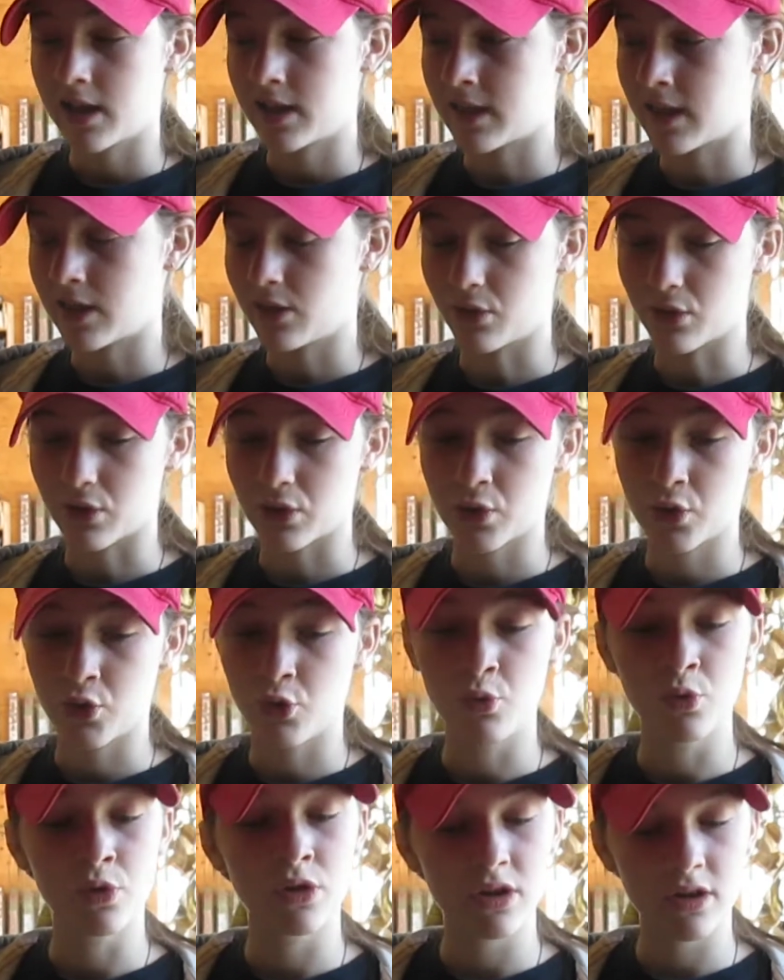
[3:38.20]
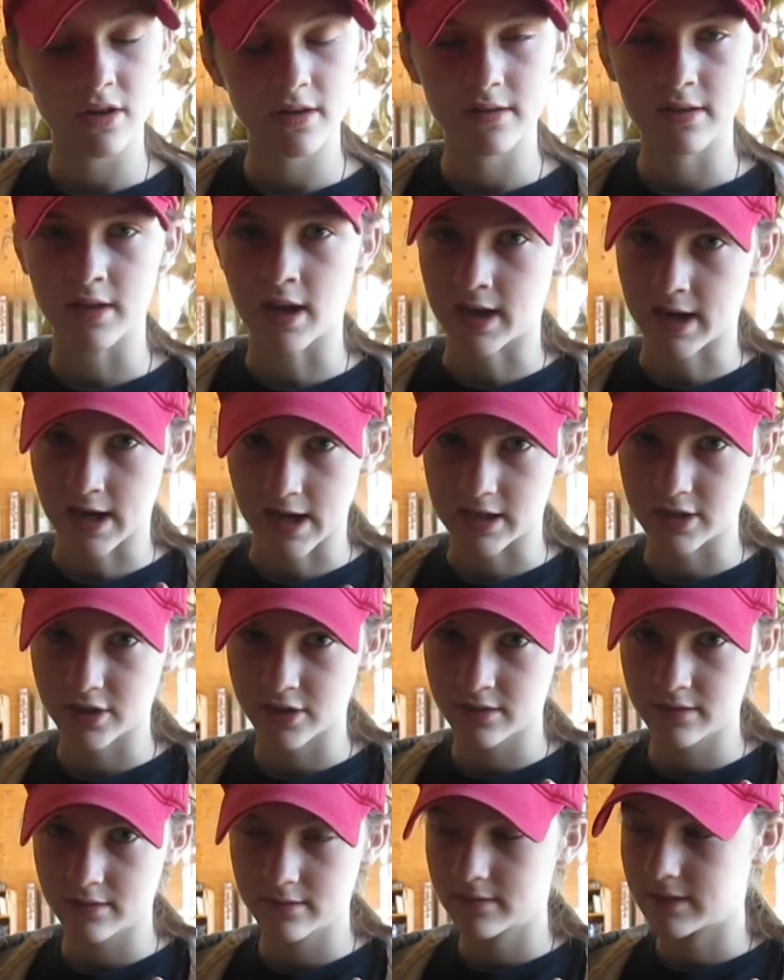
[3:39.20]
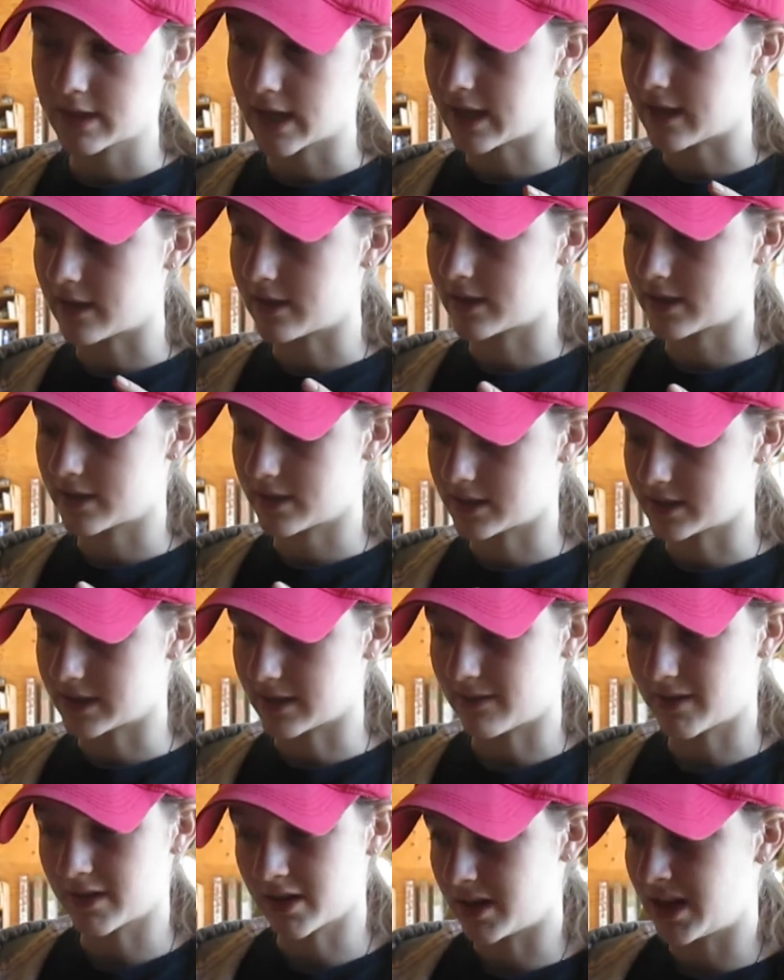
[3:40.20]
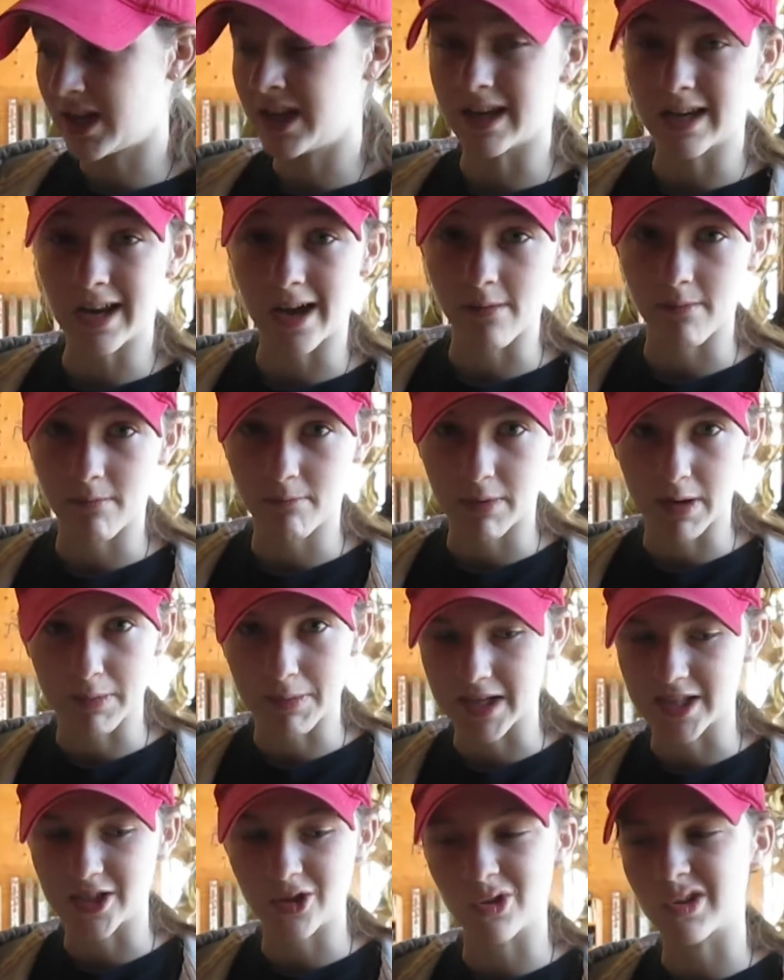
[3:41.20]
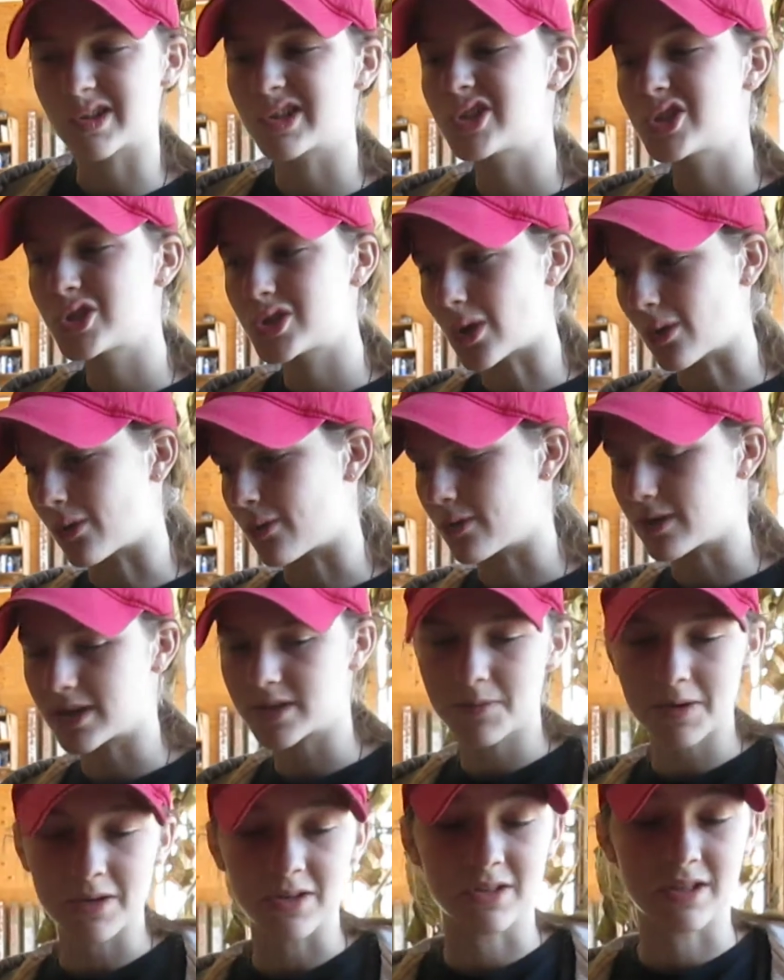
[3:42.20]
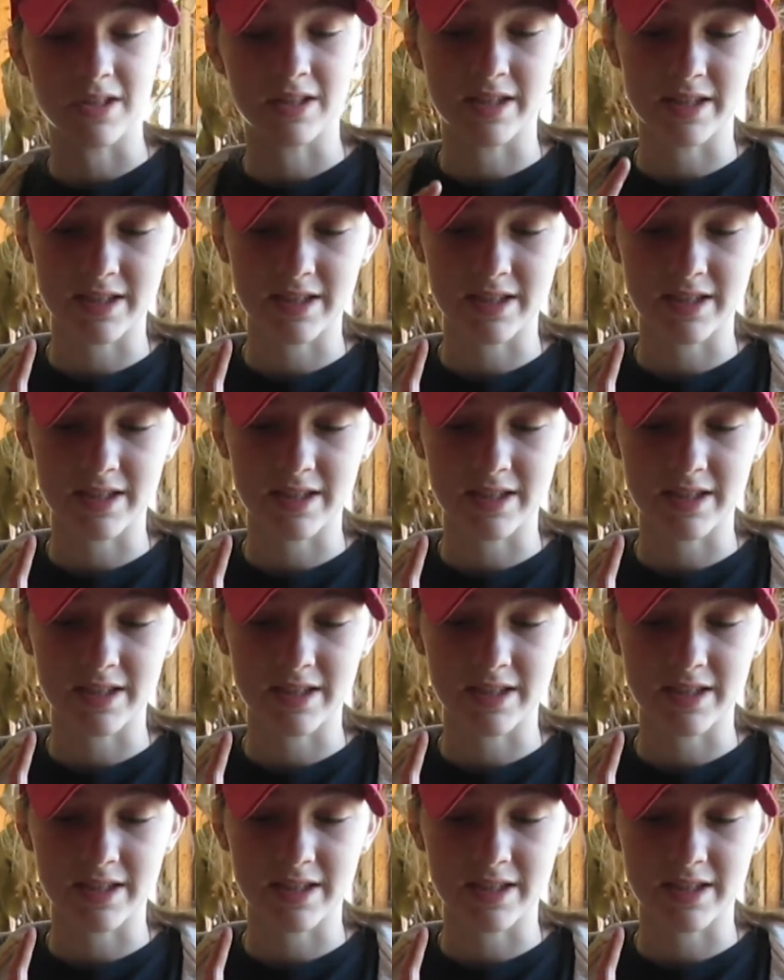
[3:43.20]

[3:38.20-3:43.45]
look cooler, not nicer. Because they've been eaten up, but it makes it look so cool, especially since it's